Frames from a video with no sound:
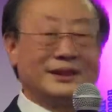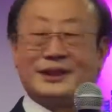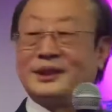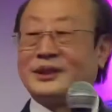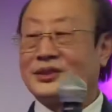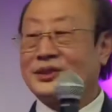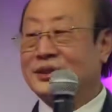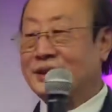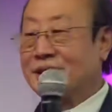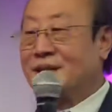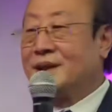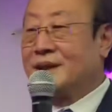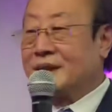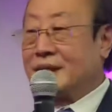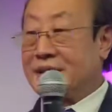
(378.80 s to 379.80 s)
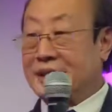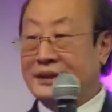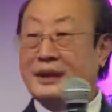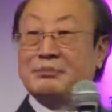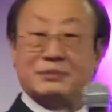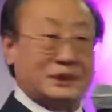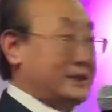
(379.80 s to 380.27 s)
because of the
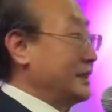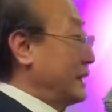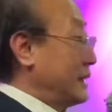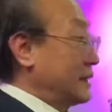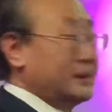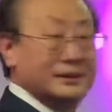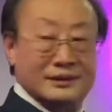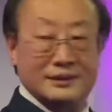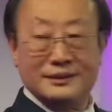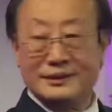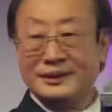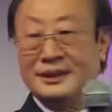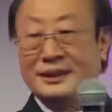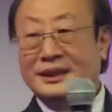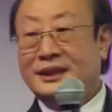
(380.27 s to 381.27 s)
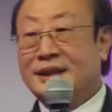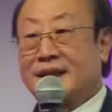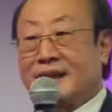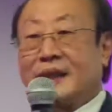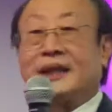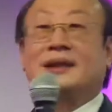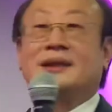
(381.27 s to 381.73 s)
number there,
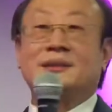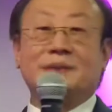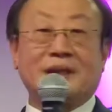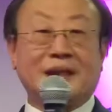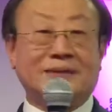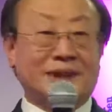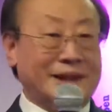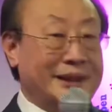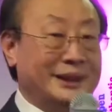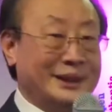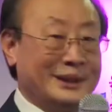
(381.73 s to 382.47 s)
and they look have high